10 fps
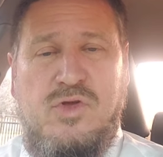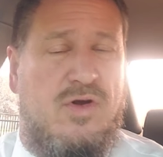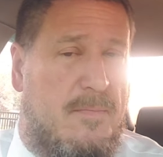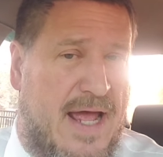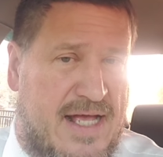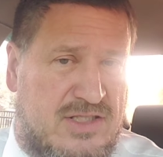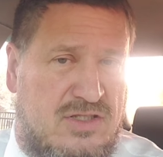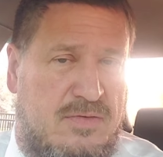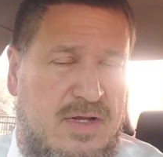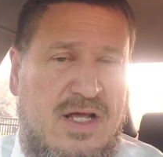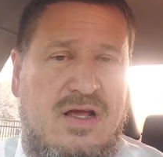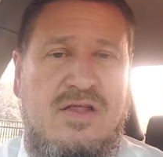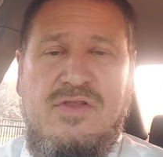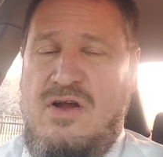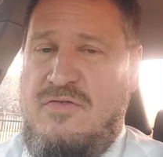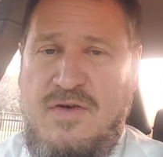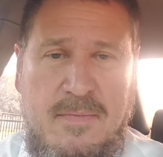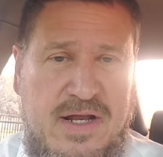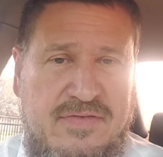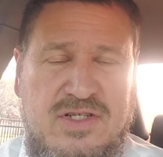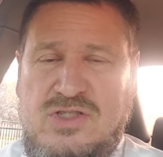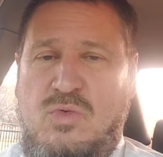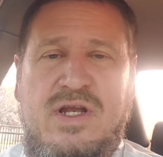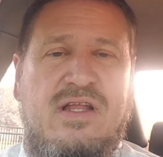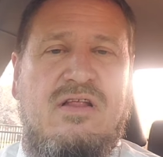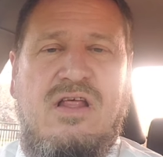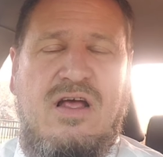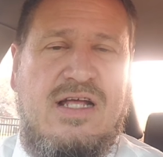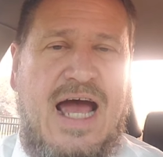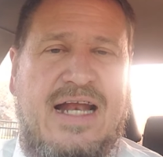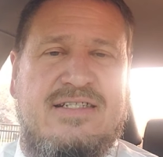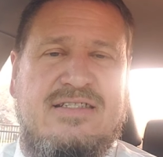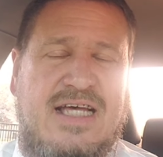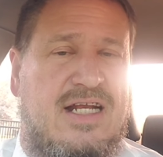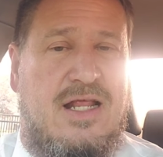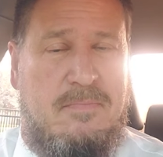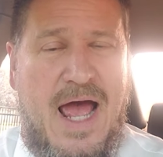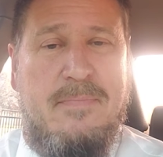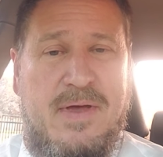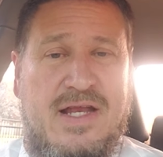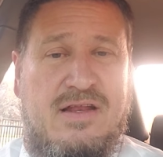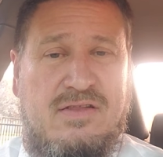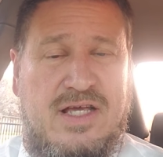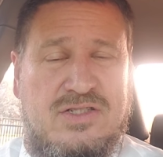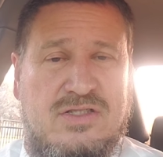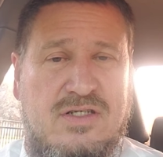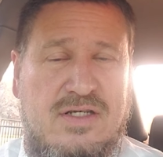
You're a masculine, they're a feminine. This is what the God has intended, in my opinion, at least.